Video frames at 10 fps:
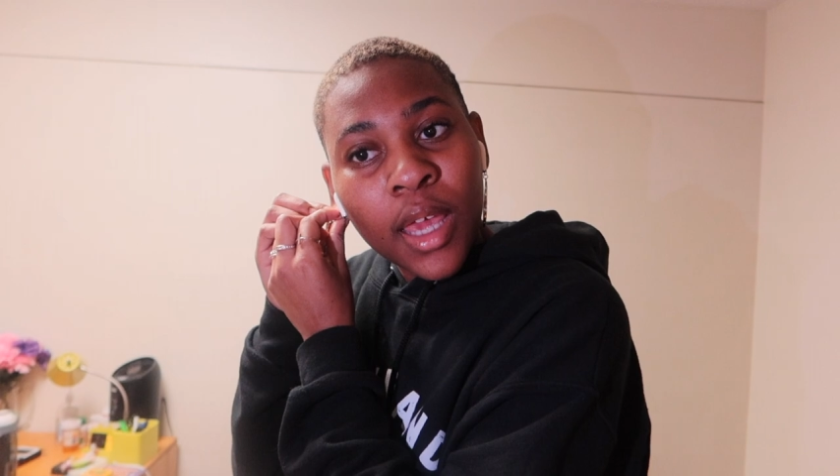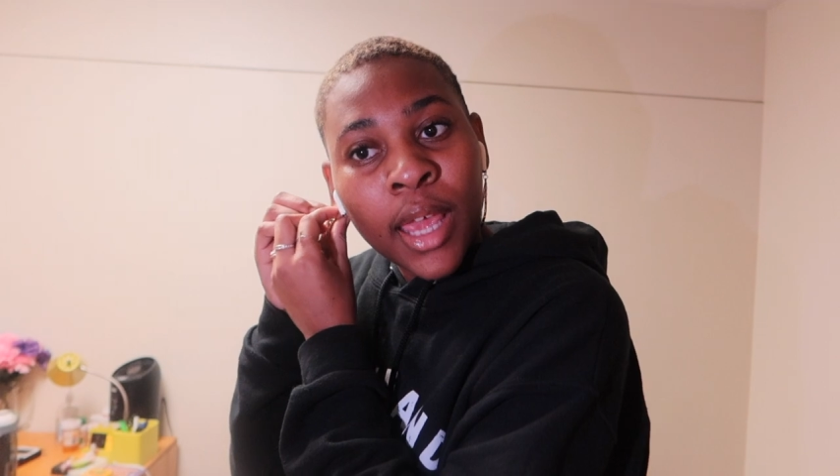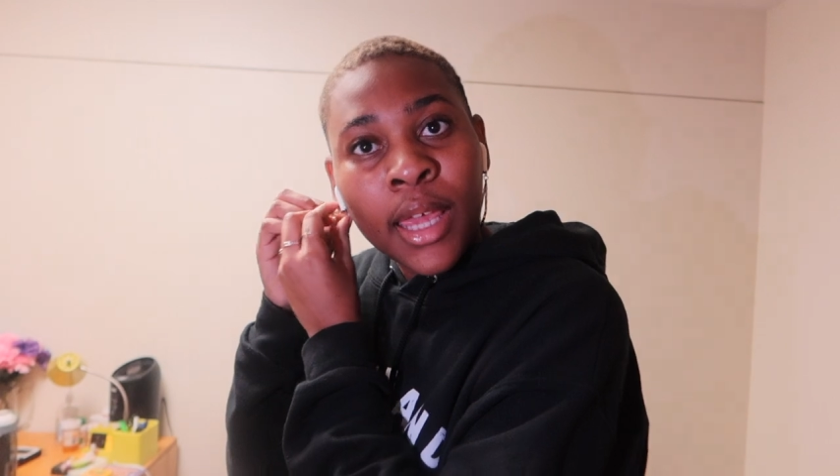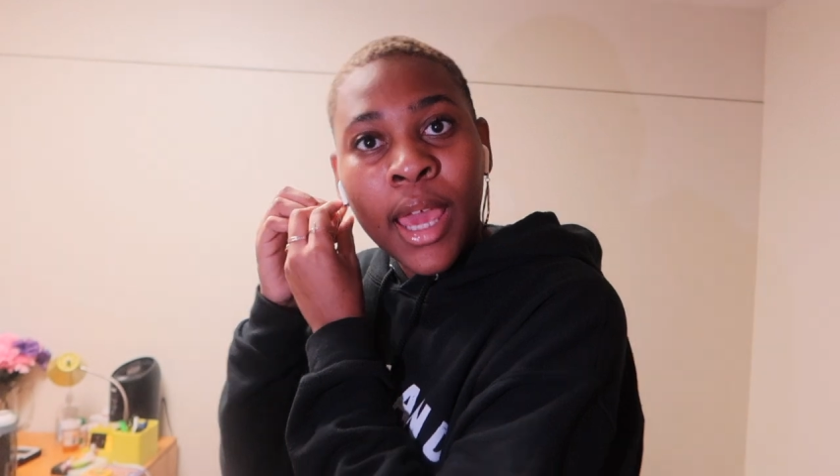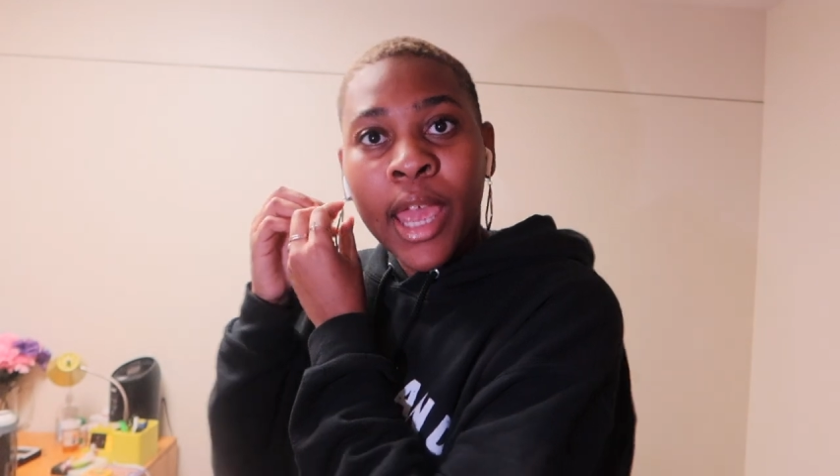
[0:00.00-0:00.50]

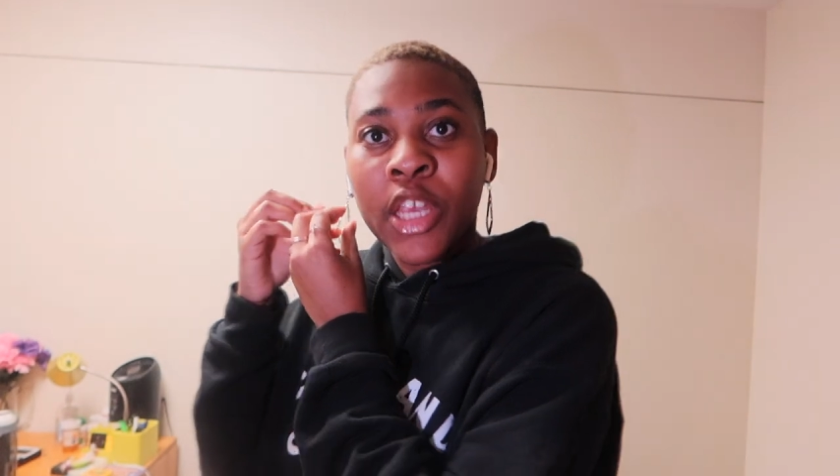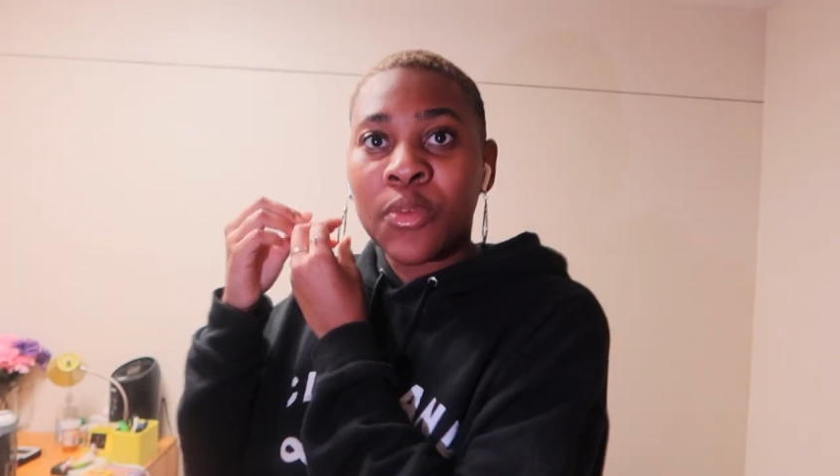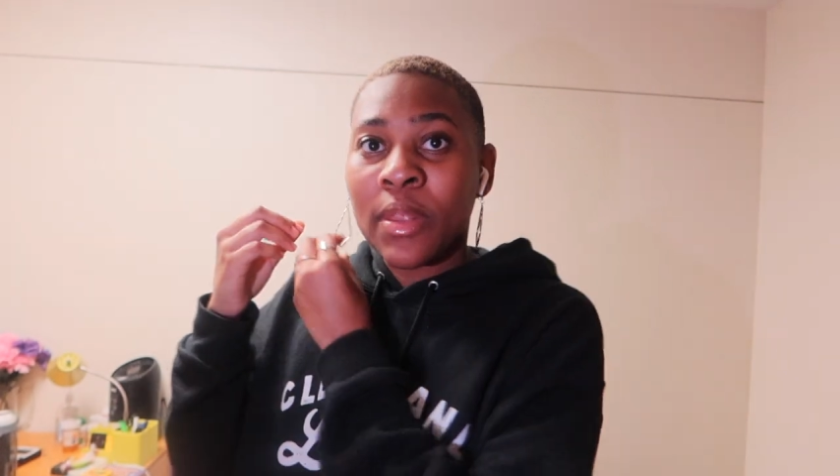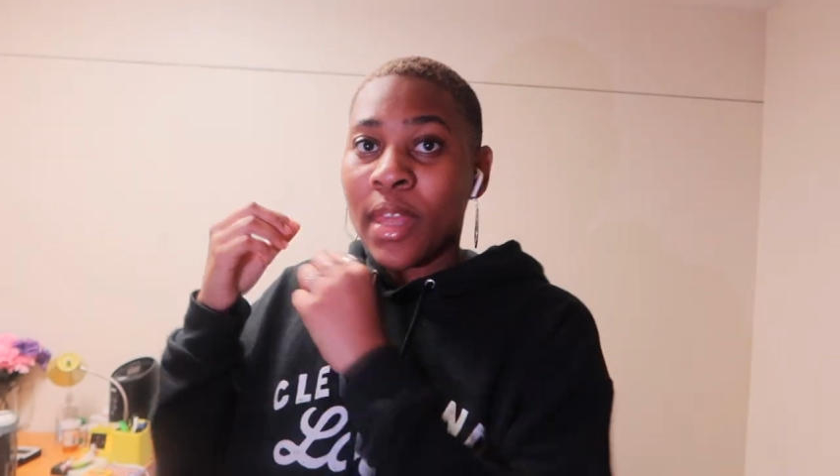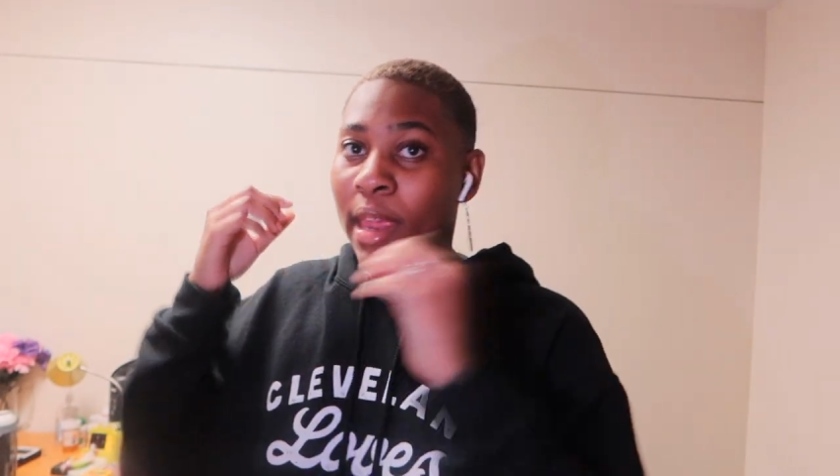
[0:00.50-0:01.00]

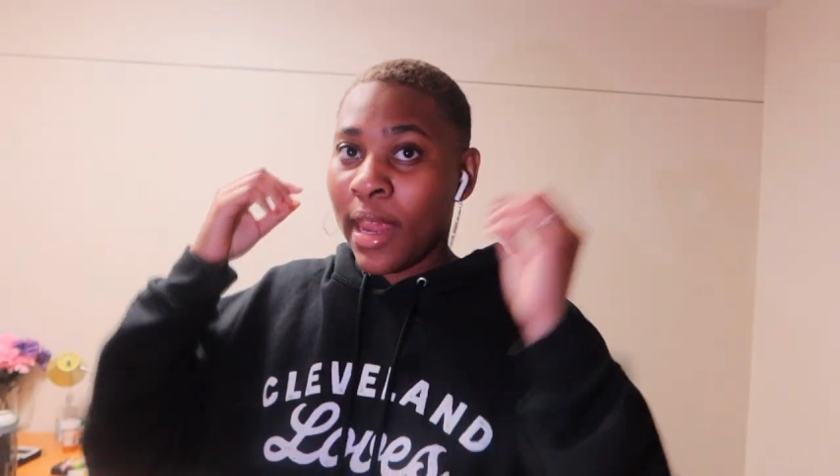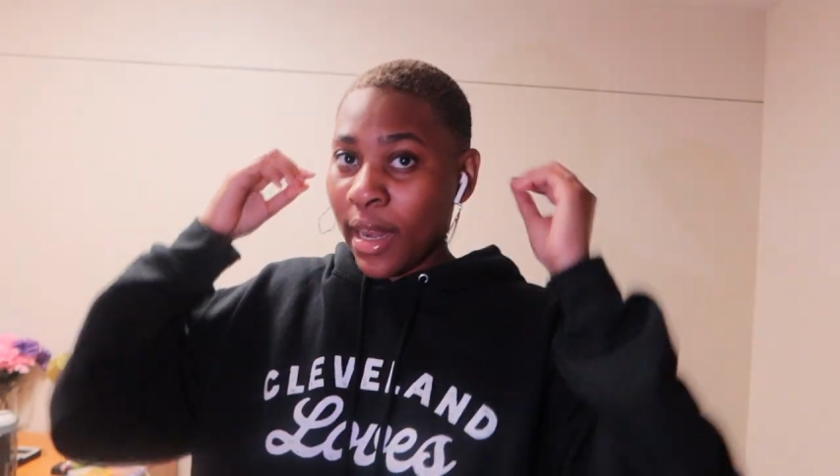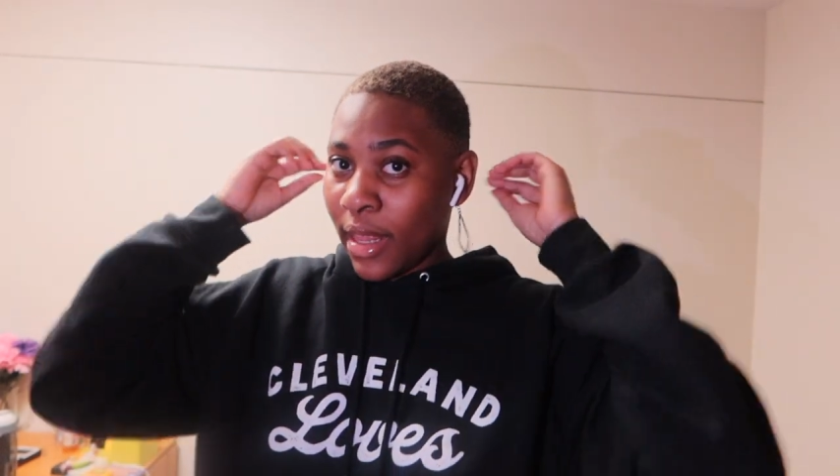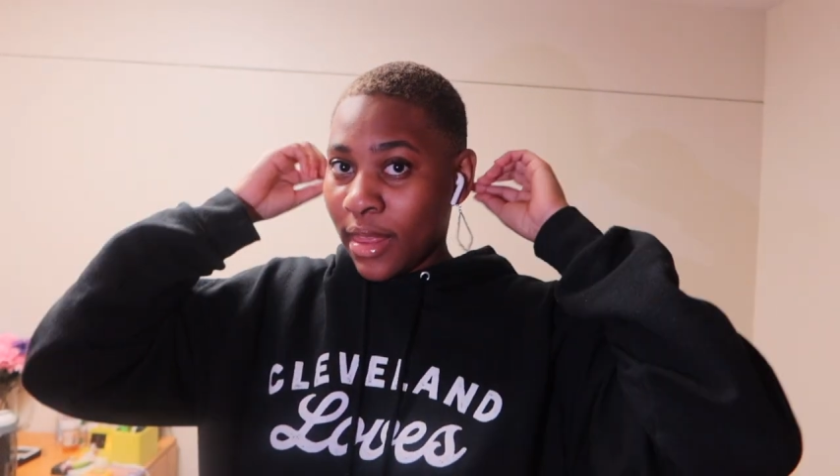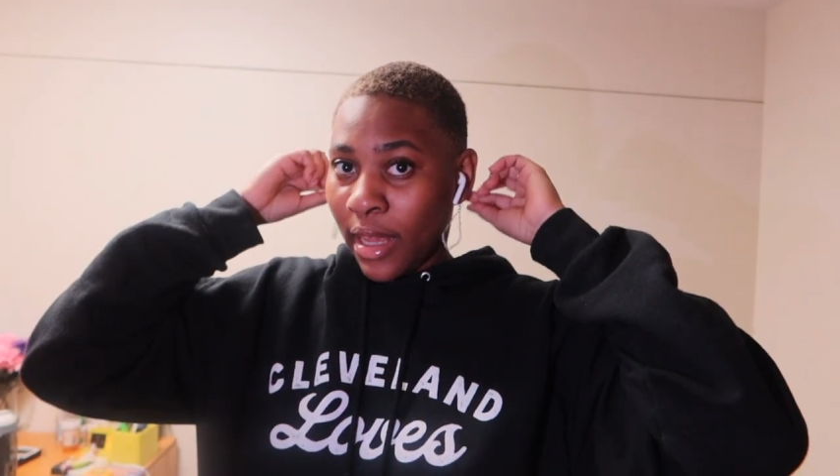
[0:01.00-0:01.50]
engage with
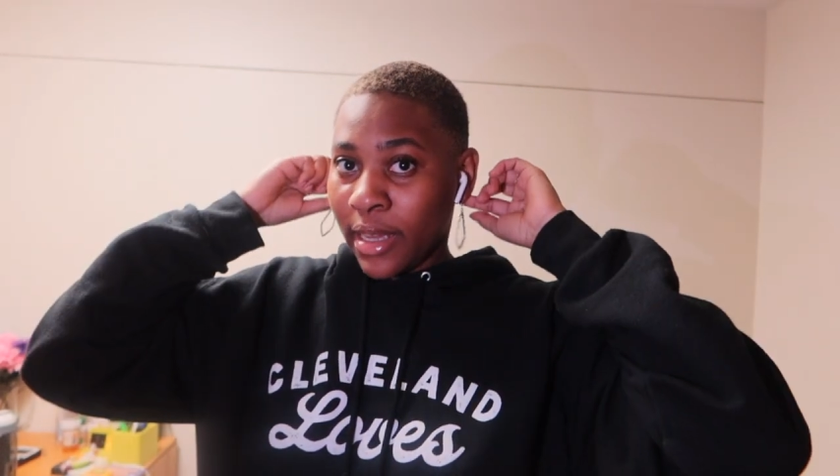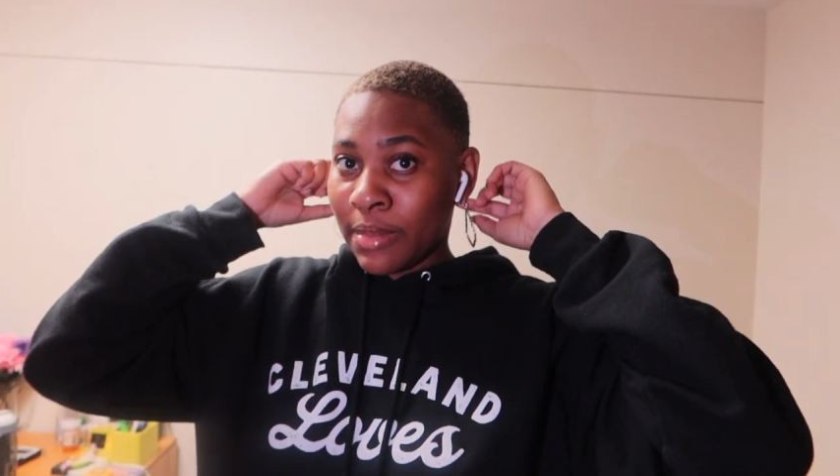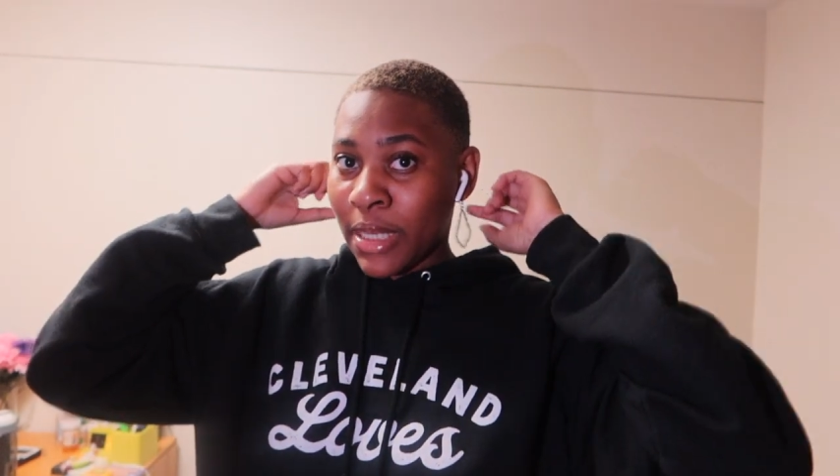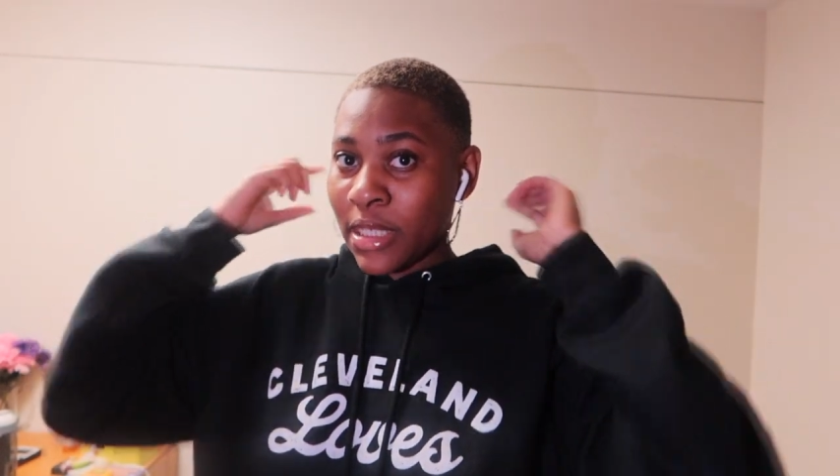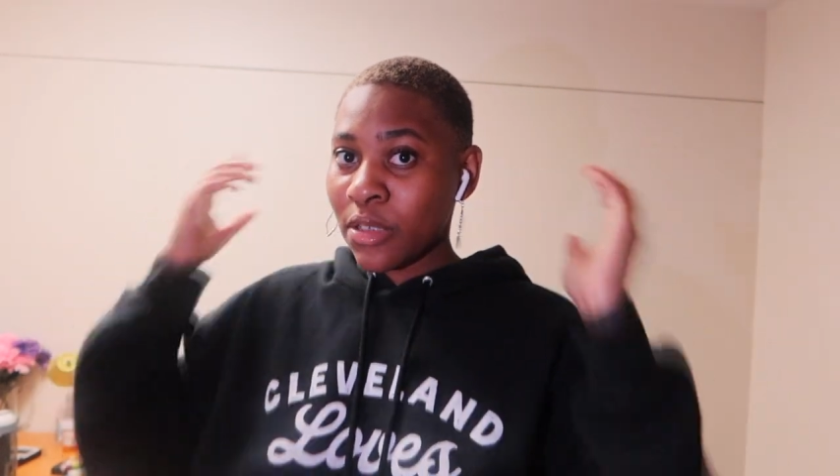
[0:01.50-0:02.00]
anything,
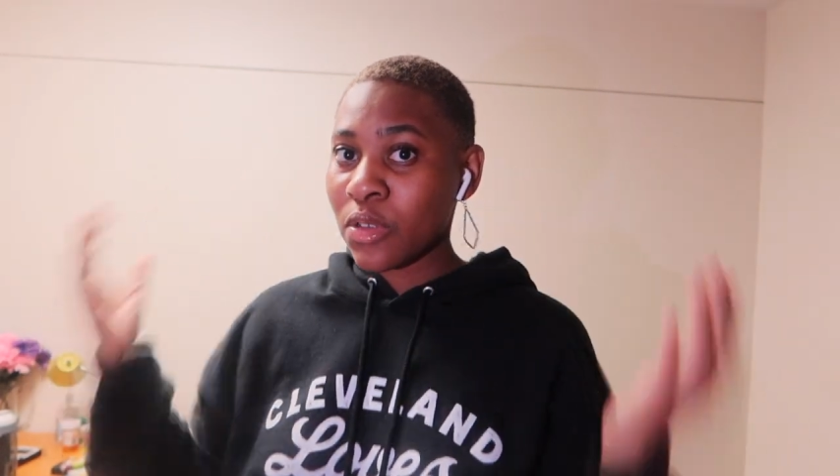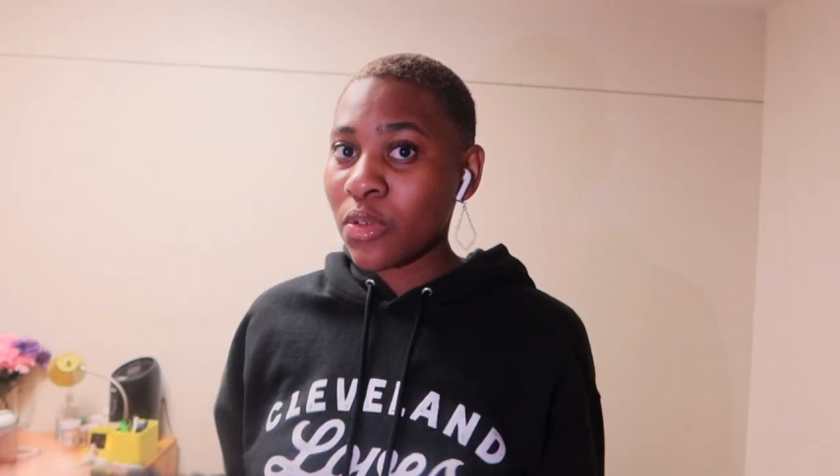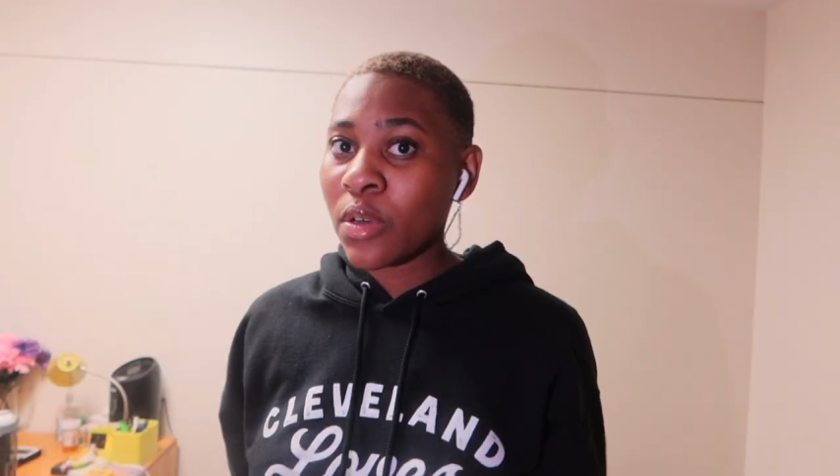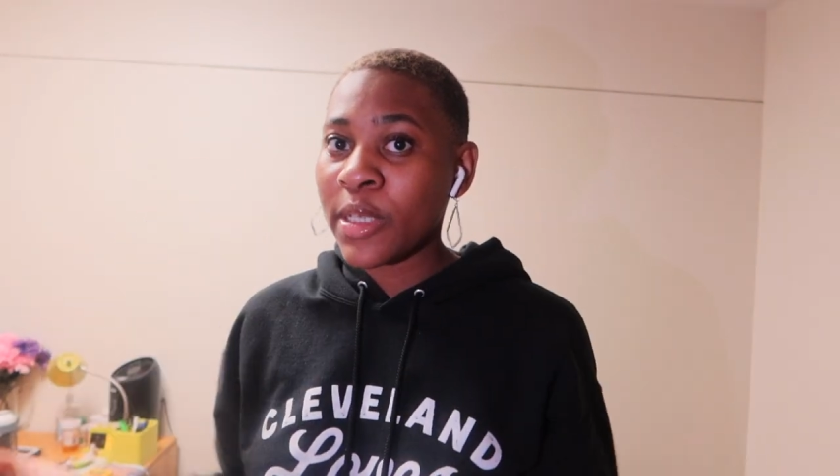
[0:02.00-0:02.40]
especially school,